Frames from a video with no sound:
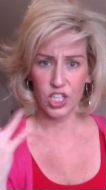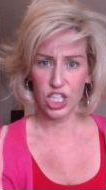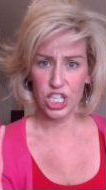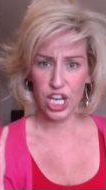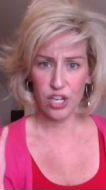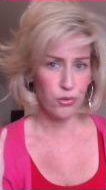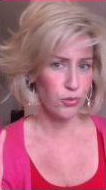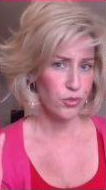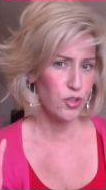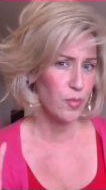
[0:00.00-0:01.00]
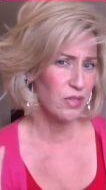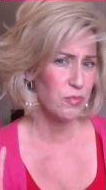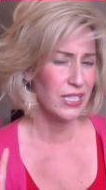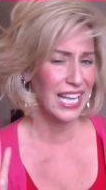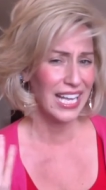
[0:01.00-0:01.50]
You know, you might
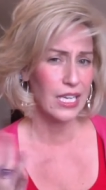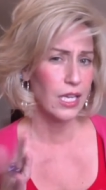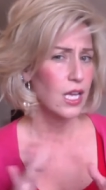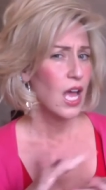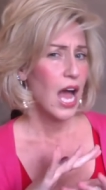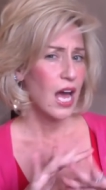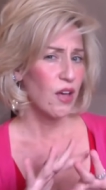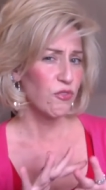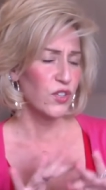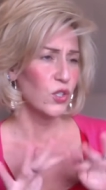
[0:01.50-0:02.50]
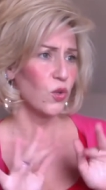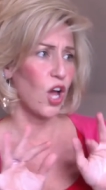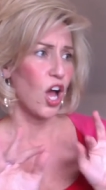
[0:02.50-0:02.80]
be like, I feel